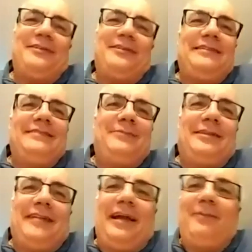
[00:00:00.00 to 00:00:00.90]
what
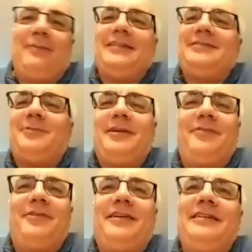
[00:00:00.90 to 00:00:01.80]
time it is, whatever
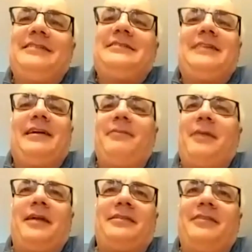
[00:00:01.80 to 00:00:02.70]
it is. I'm
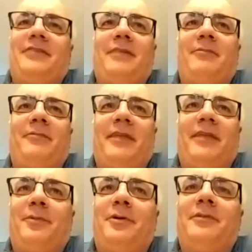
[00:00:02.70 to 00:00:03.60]
active. I'm
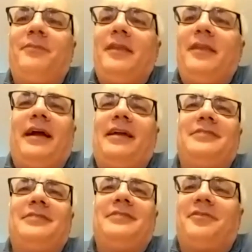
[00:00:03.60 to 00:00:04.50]
available. I
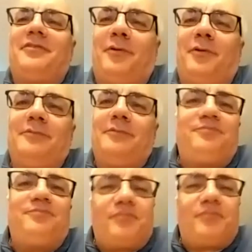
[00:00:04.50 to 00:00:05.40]
answer the phone,
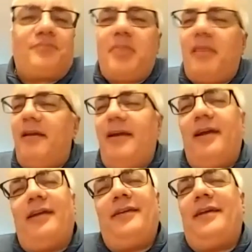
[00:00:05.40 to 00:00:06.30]

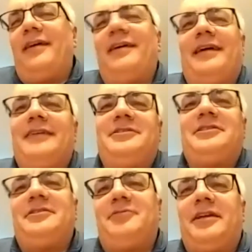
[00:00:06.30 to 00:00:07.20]
and I just
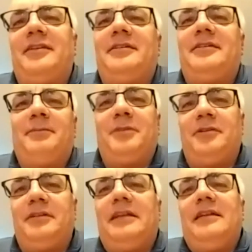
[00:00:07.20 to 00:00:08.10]
try to
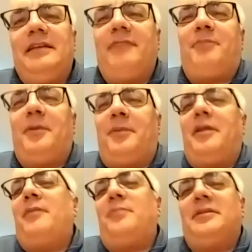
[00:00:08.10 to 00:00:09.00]
lift people up
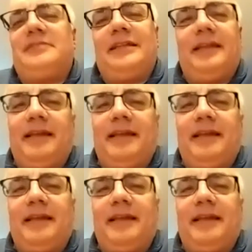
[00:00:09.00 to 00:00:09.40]
and say, hey,